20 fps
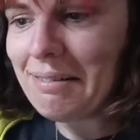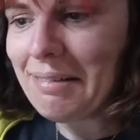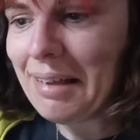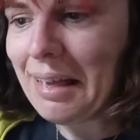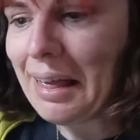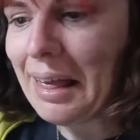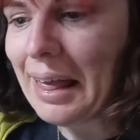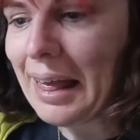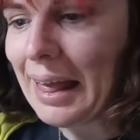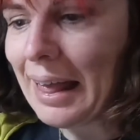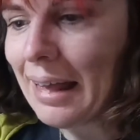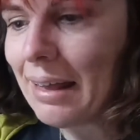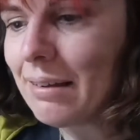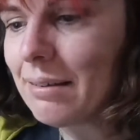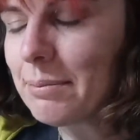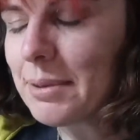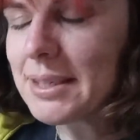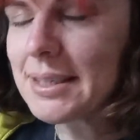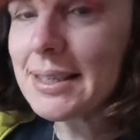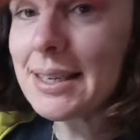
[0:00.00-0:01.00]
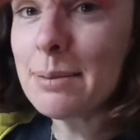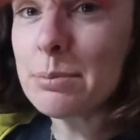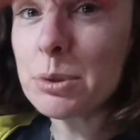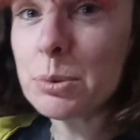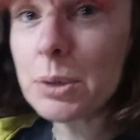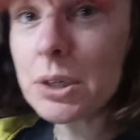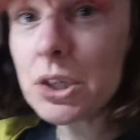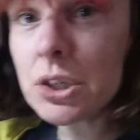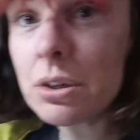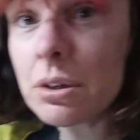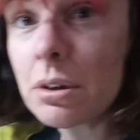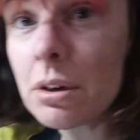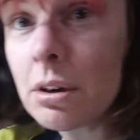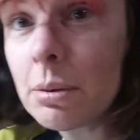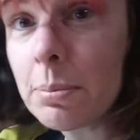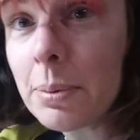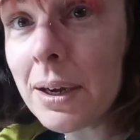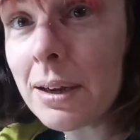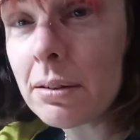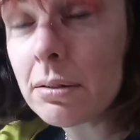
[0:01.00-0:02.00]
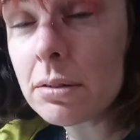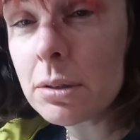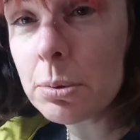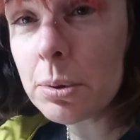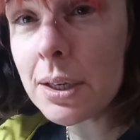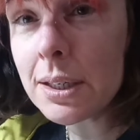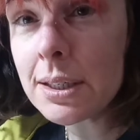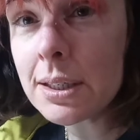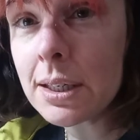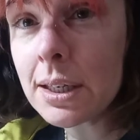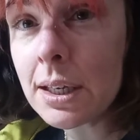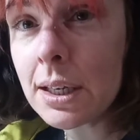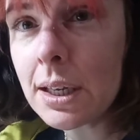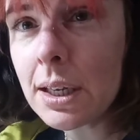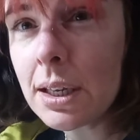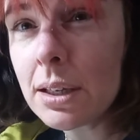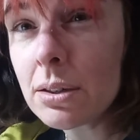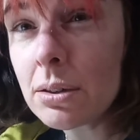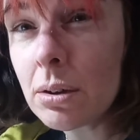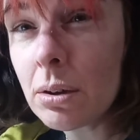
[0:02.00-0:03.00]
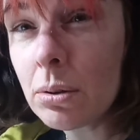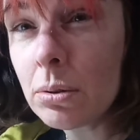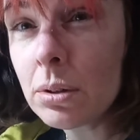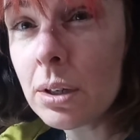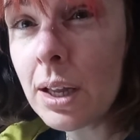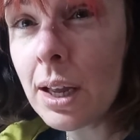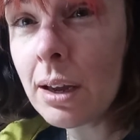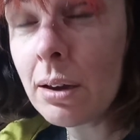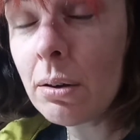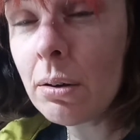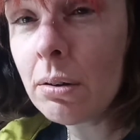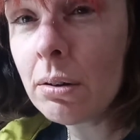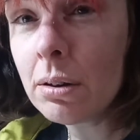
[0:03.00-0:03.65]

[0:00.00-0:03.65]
My snips, which are about 20 years old now.